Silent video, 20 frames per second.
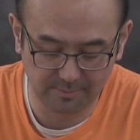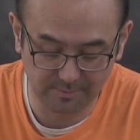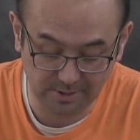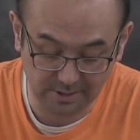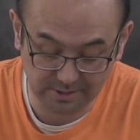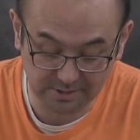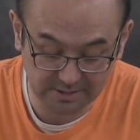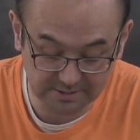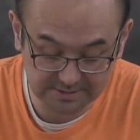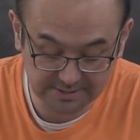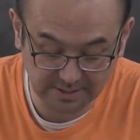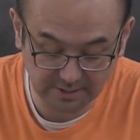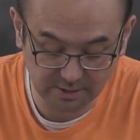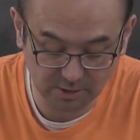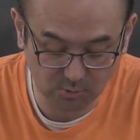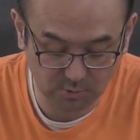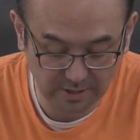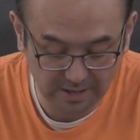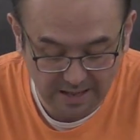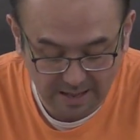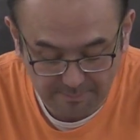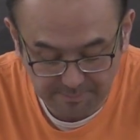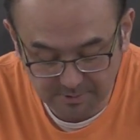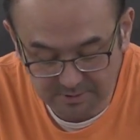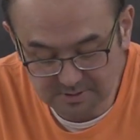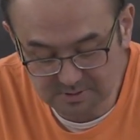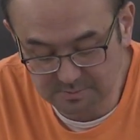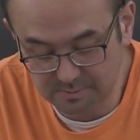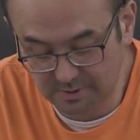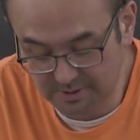I'm not going to tell you what
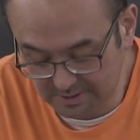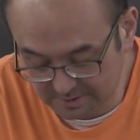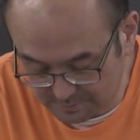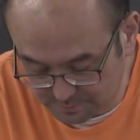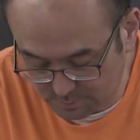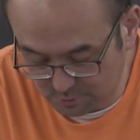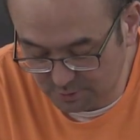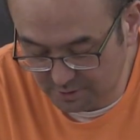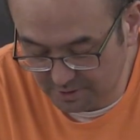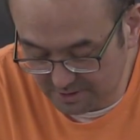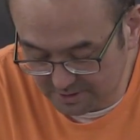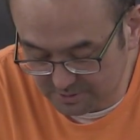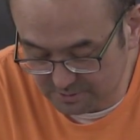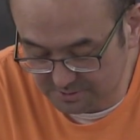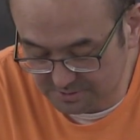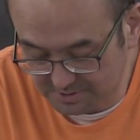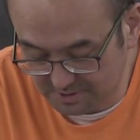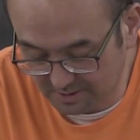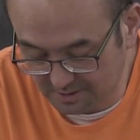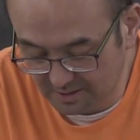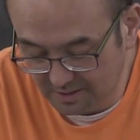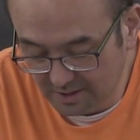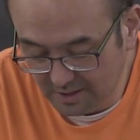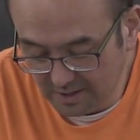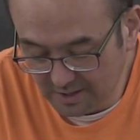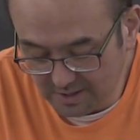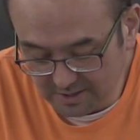happens, but it's pretty interesting.